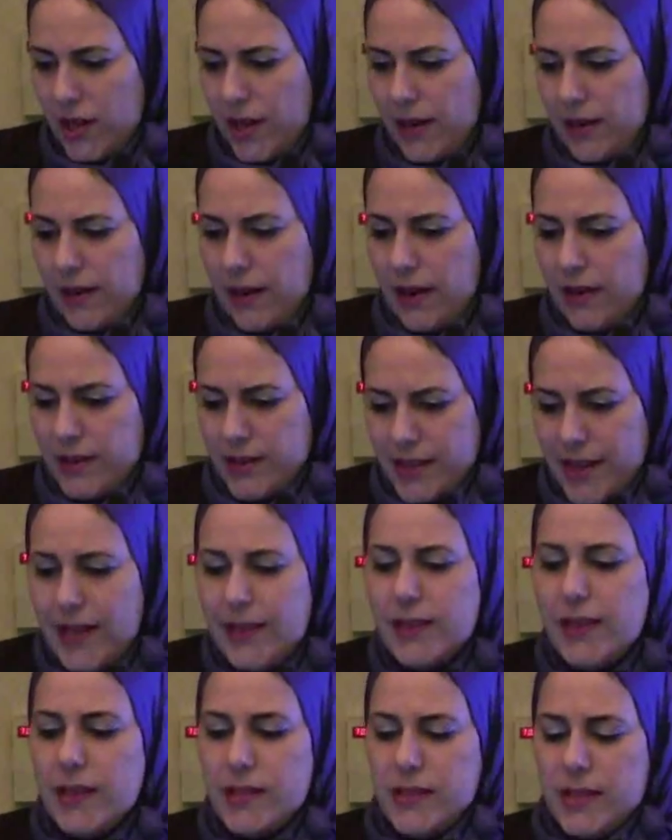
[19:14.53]
And I
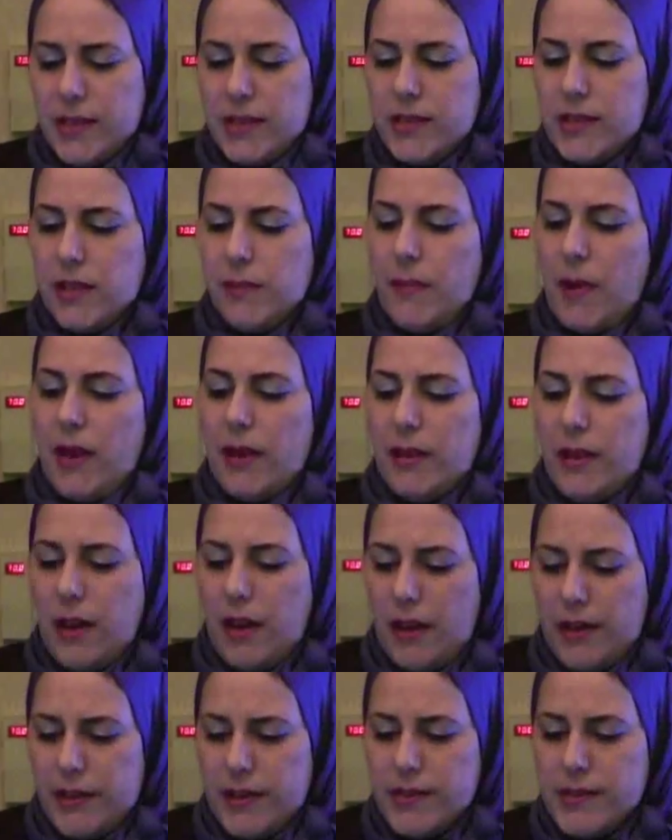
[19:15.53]
set the system, and
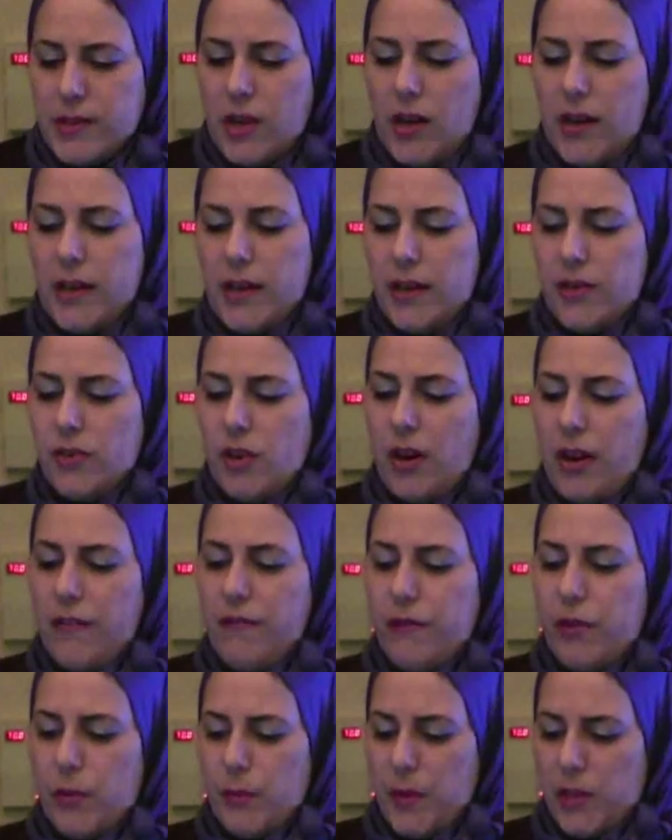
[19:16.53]
I designed the drug
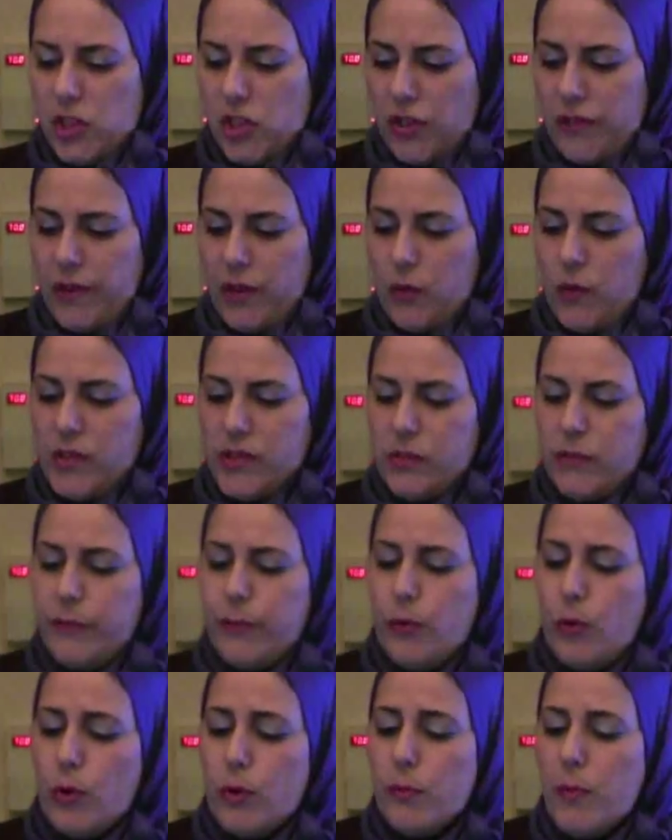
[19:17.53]
information request
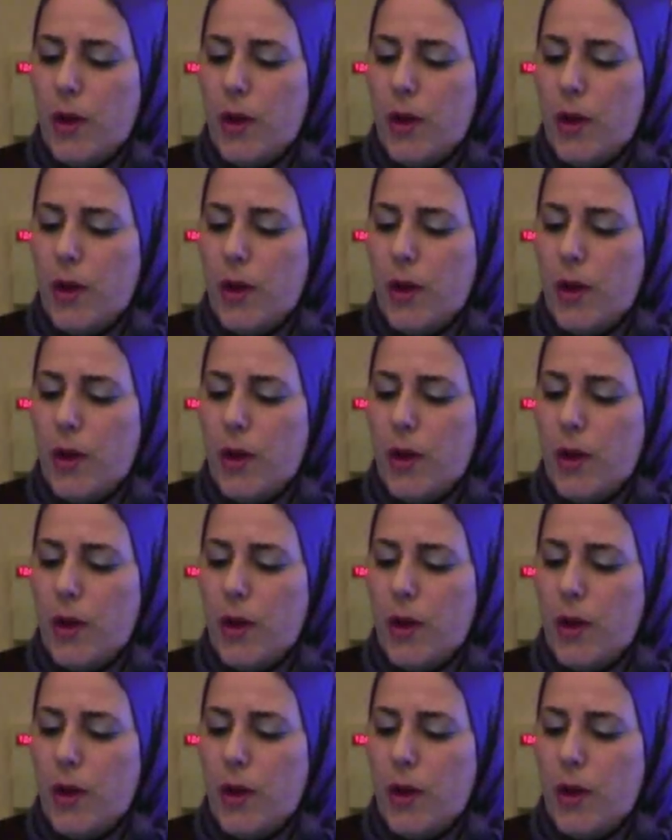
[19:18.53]
form.